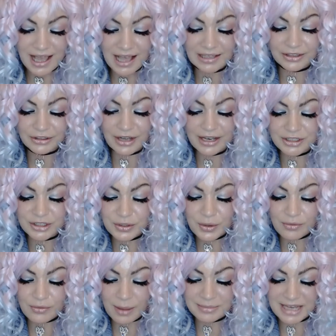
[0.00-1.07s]
and threaten to
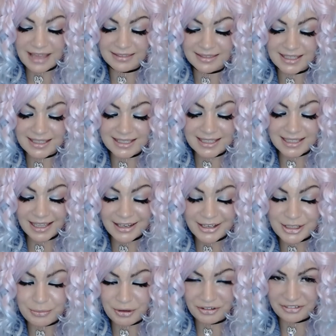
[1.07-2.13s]
erupt at the
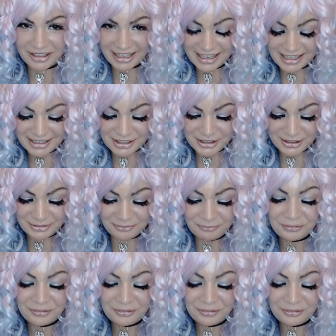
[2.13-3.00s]
slightest provocation.